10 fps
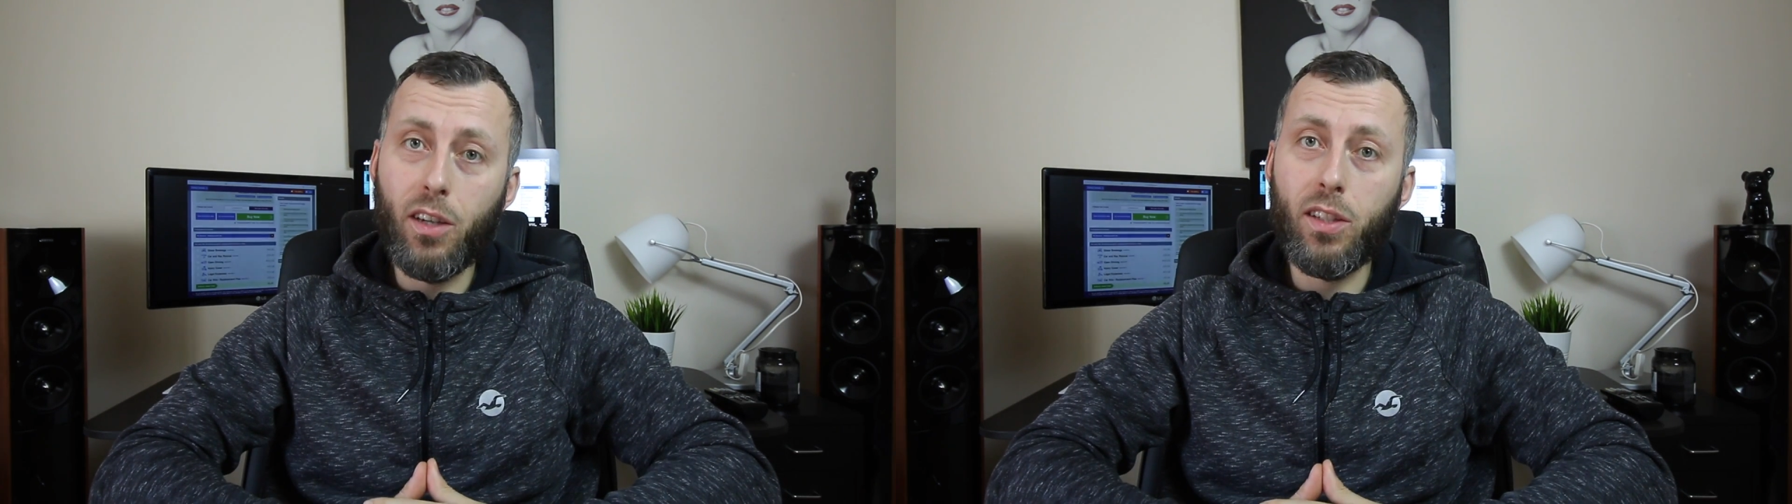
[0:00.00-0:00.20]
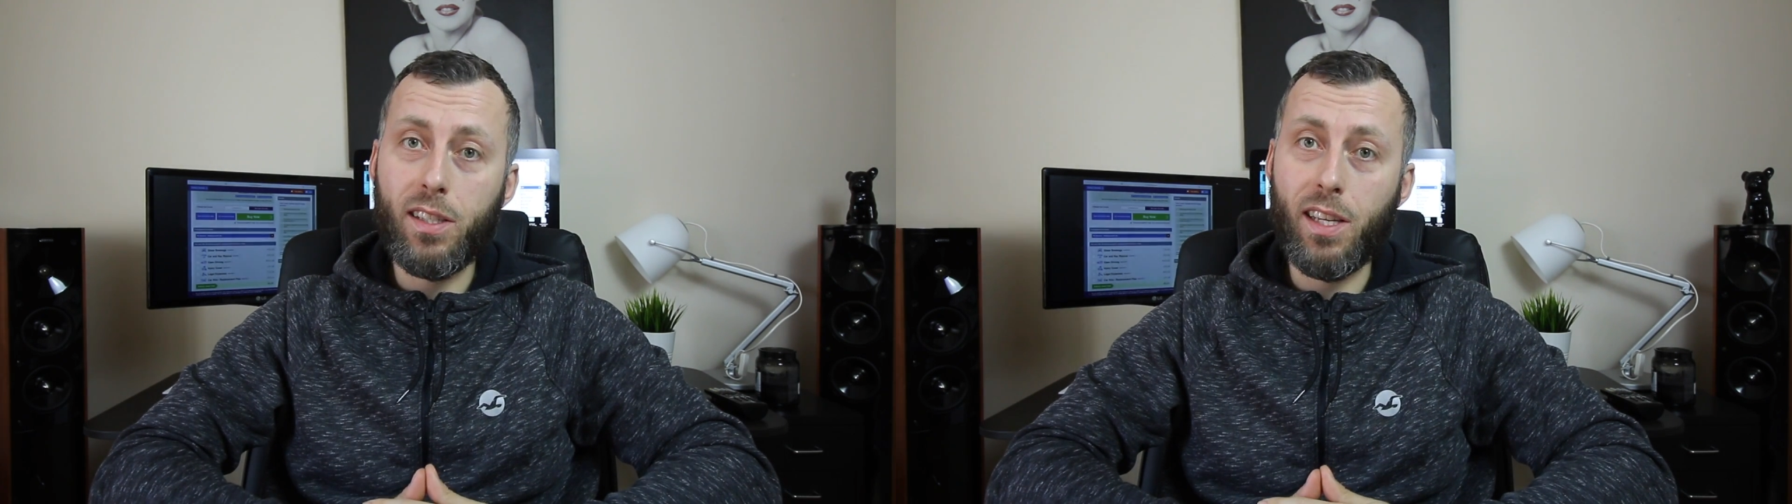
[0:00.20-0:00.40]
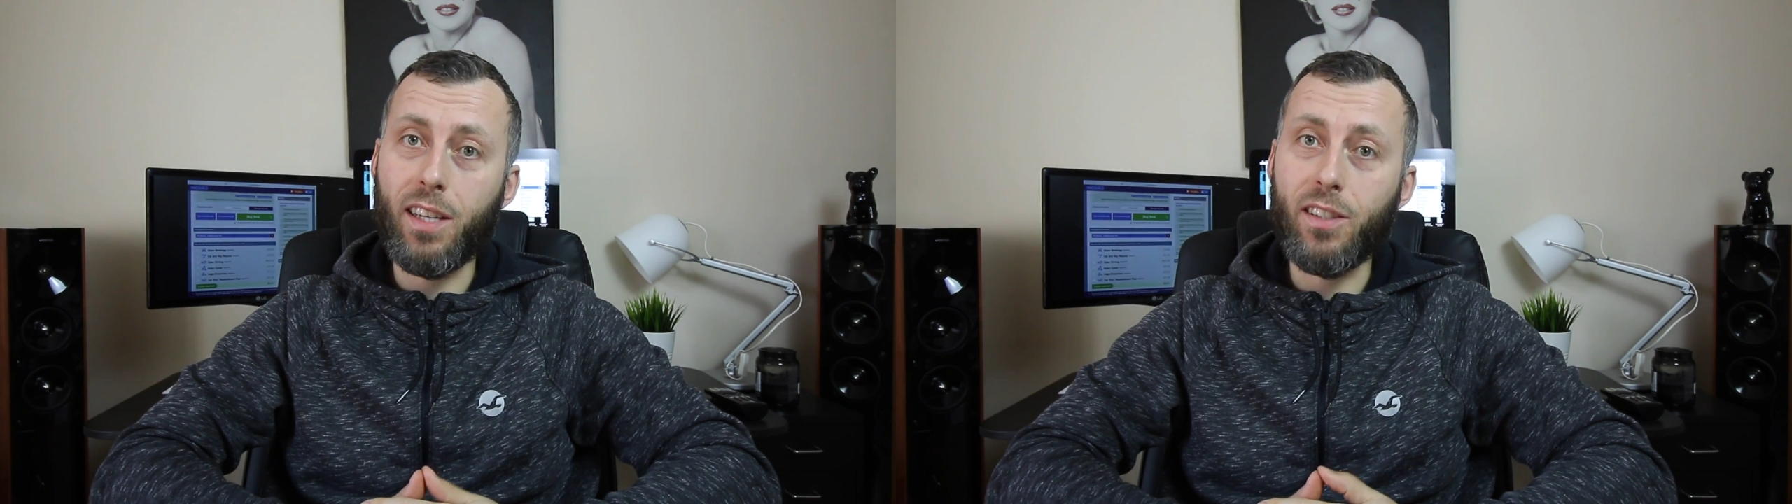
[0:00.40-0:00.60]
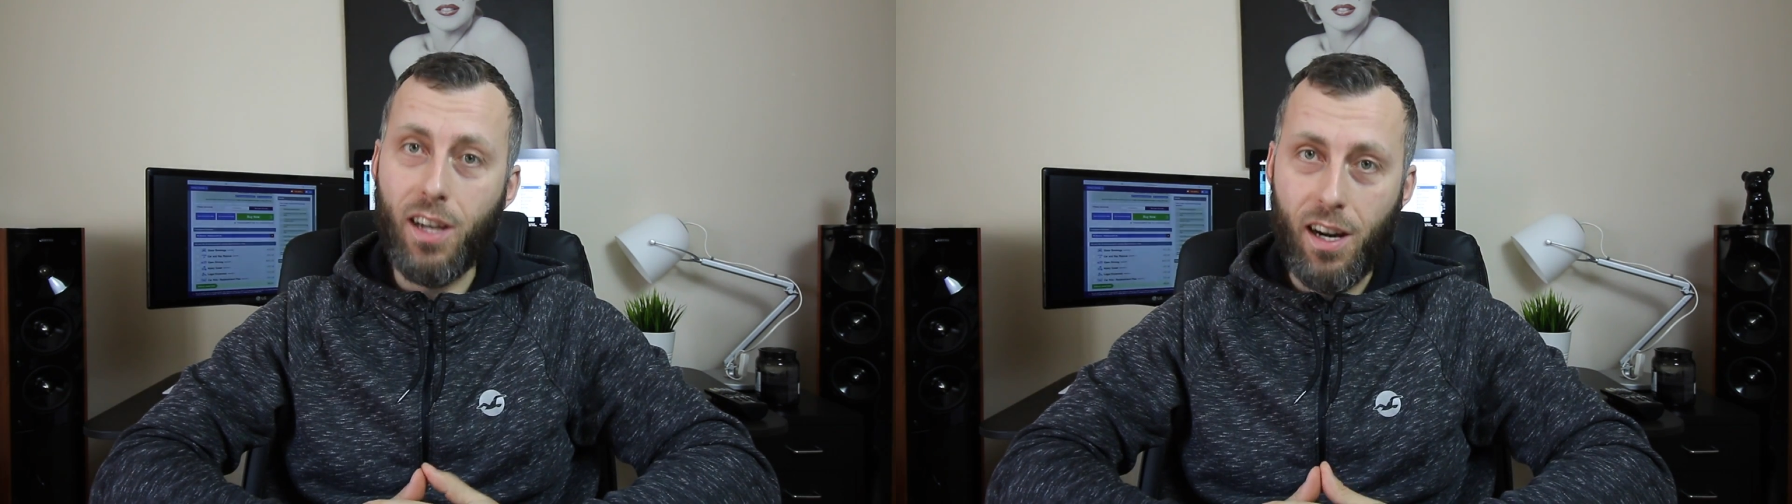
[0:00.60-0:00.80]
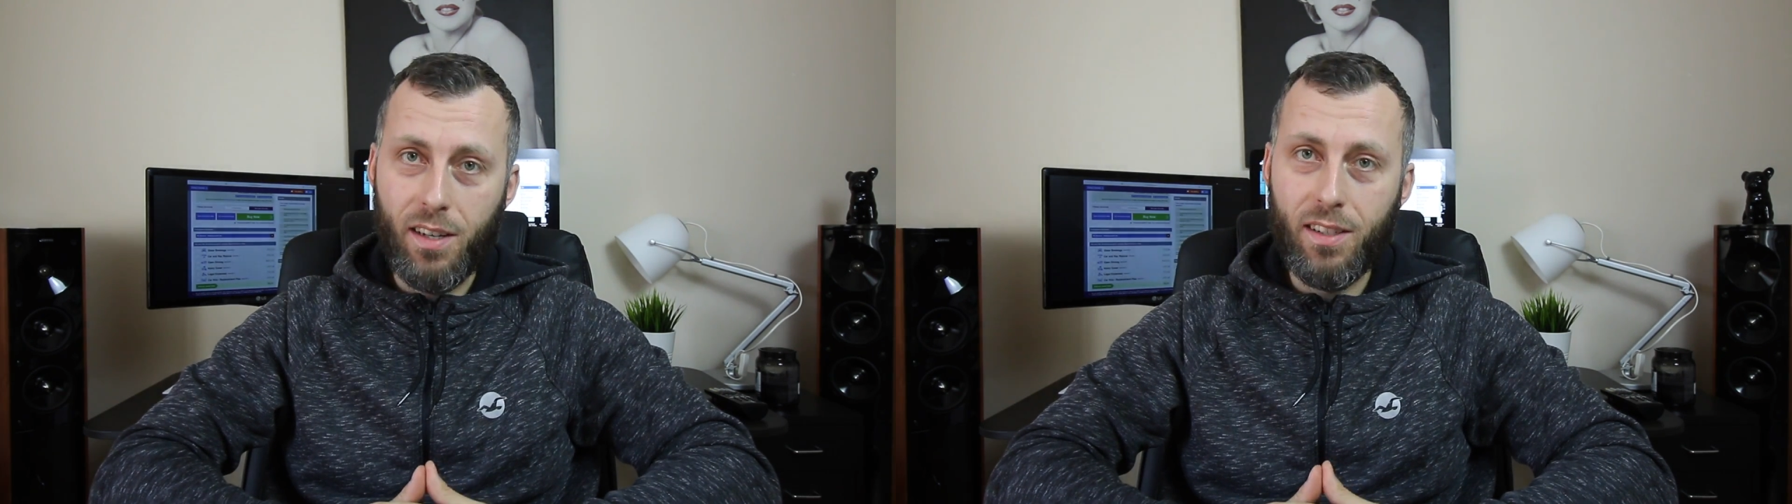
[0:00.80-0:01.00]
I got a
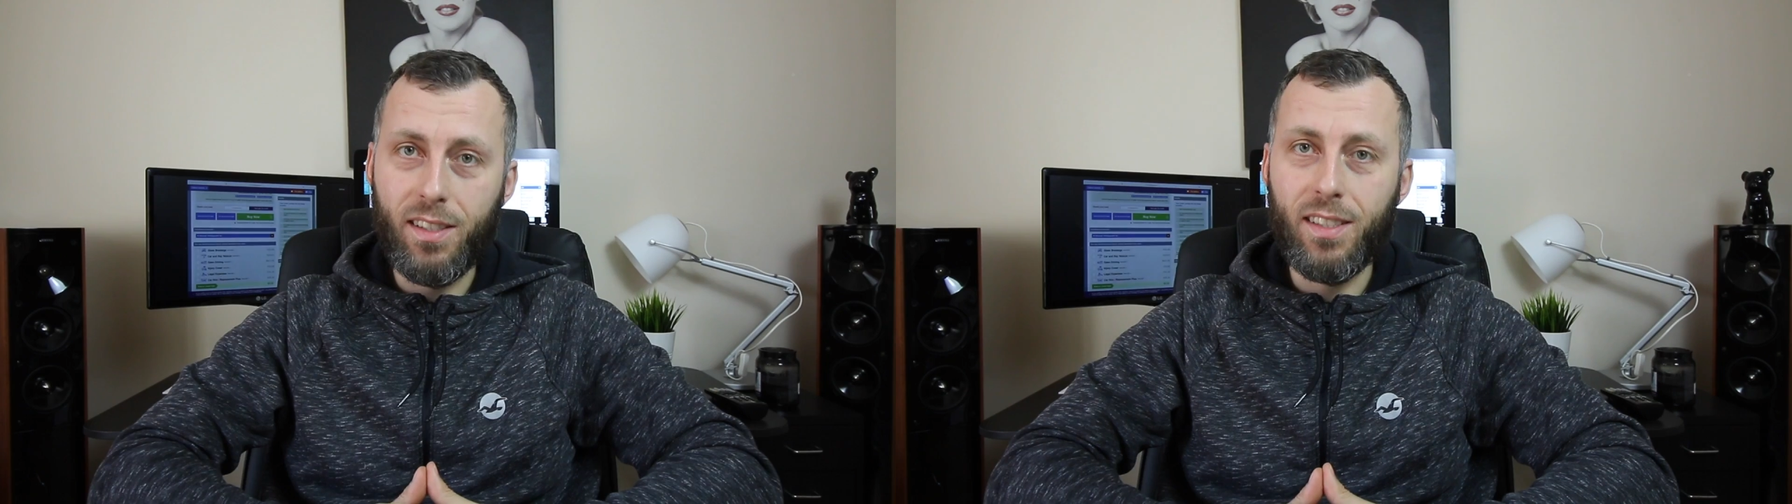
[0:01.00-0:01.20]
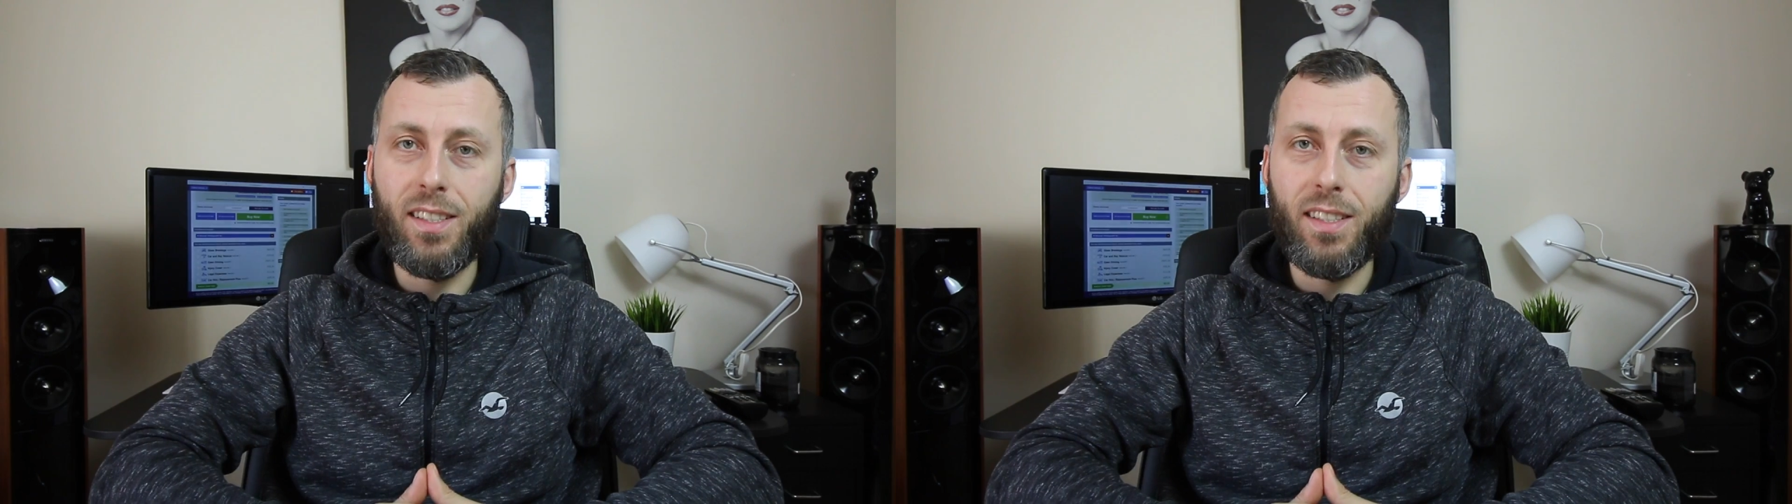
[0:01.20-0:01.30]
second car.